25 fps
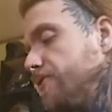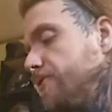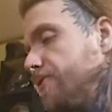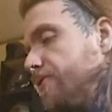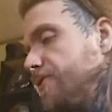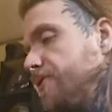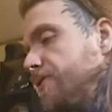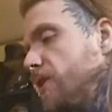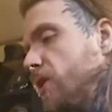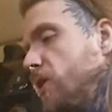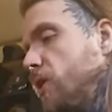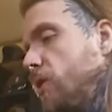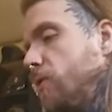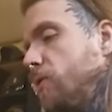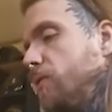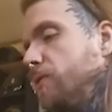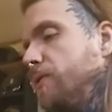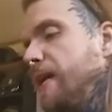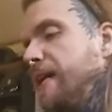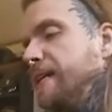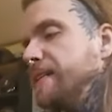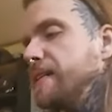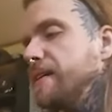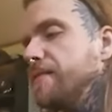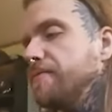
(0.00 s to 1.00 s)
So
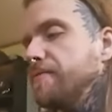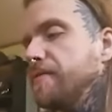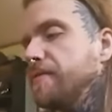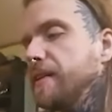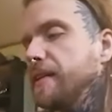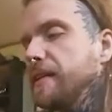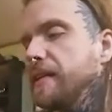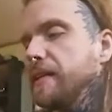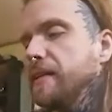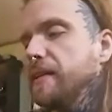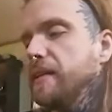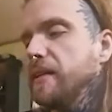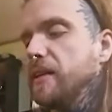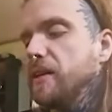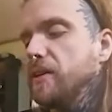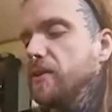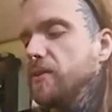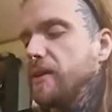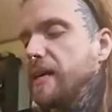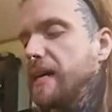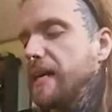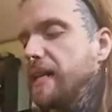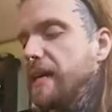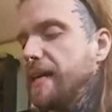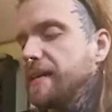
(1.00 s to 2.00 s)
I definitely, you
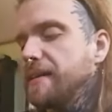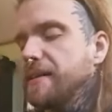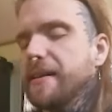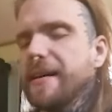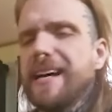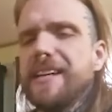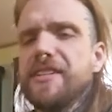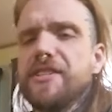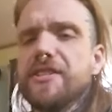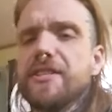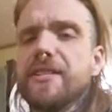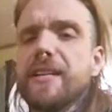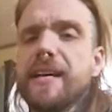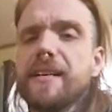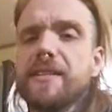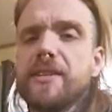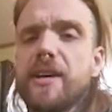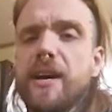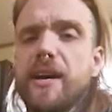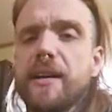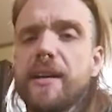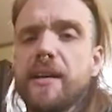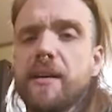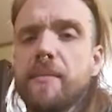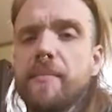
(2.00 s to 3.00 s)
know, I just like
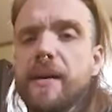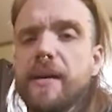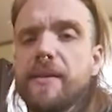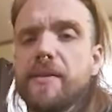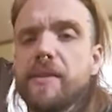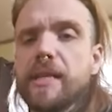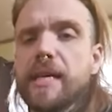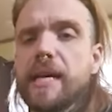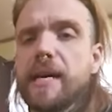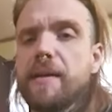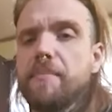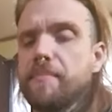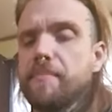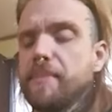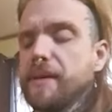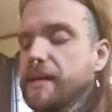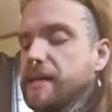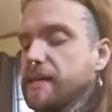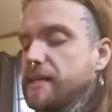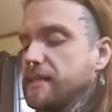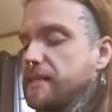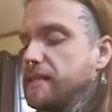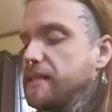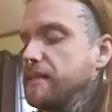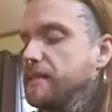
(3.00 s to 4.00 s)
talking about that,
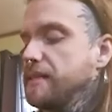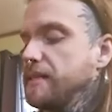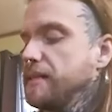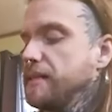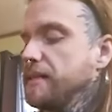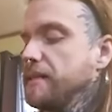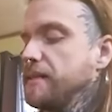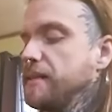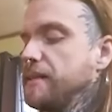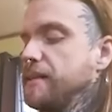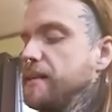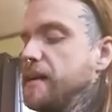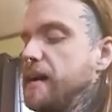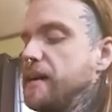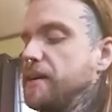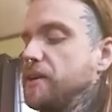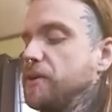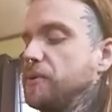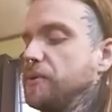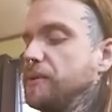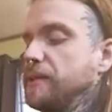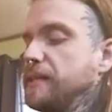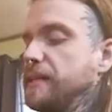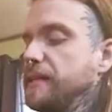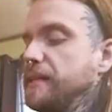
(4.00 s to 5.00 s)
because it not
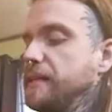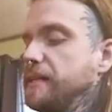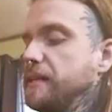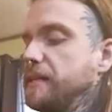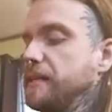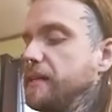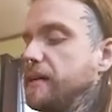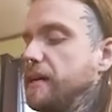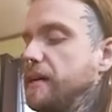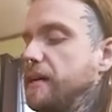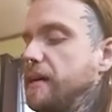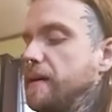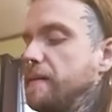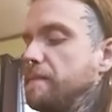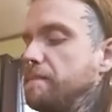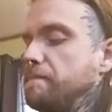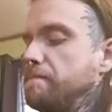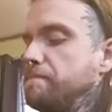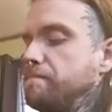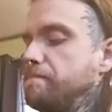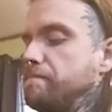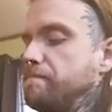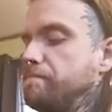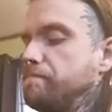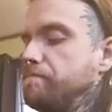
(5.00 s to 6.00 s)
only,
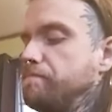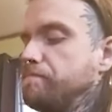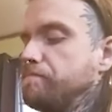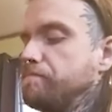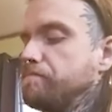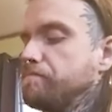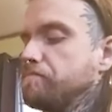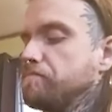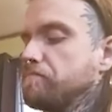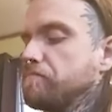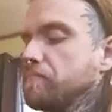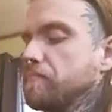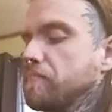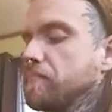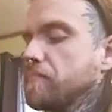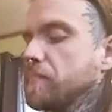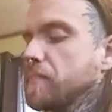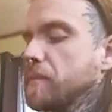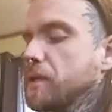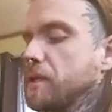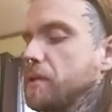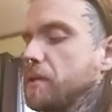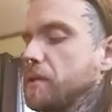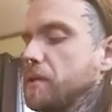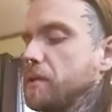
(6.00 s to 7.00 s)

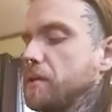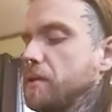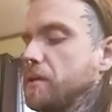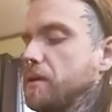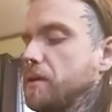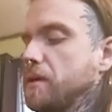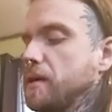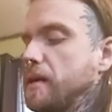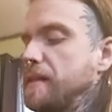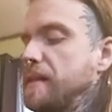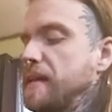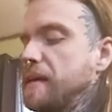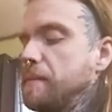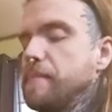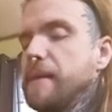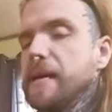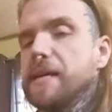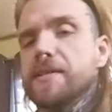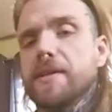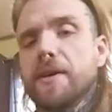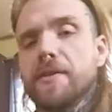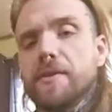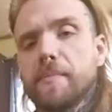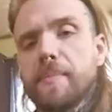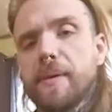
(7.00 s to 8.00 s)
I think
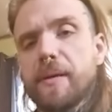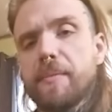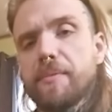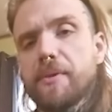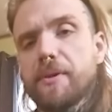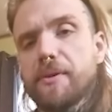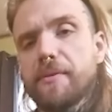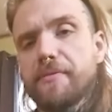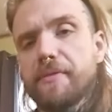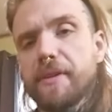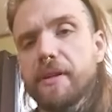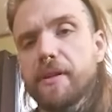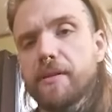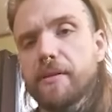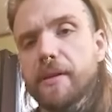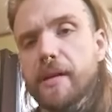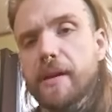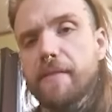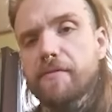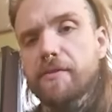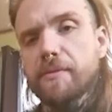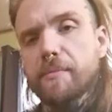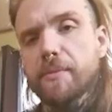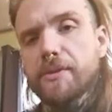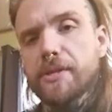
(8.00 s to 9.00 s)
makes other people feel
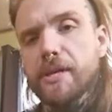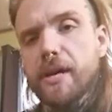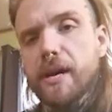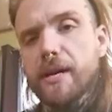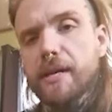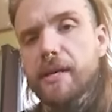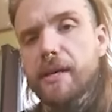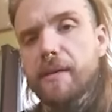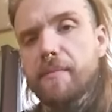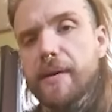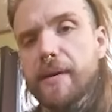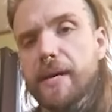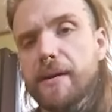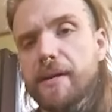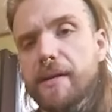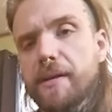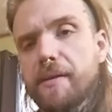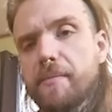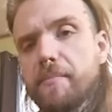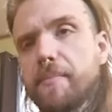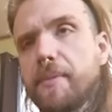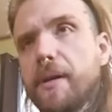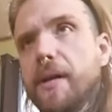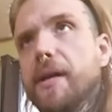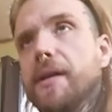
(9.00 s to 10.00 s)
comfortable talking about
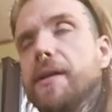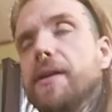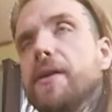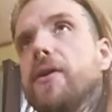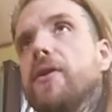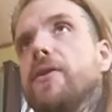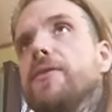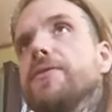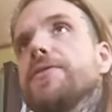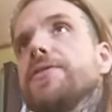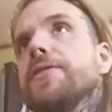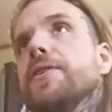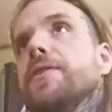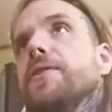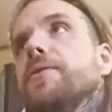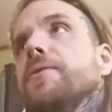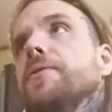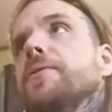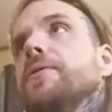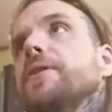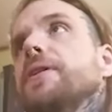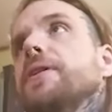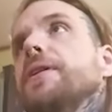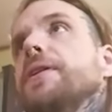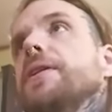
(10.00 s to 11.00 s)
it, but
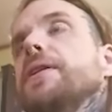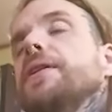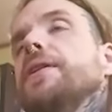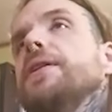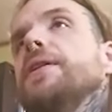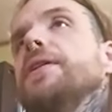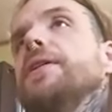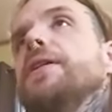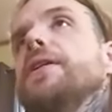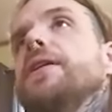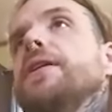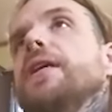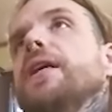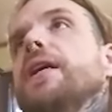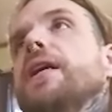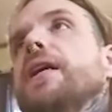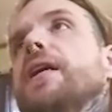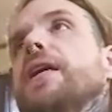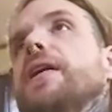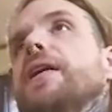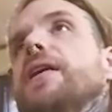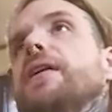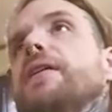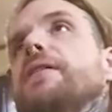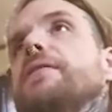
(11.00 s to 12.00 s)
also,
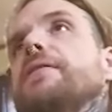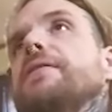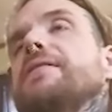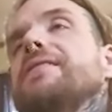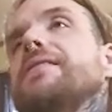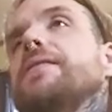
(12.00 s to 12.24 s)
I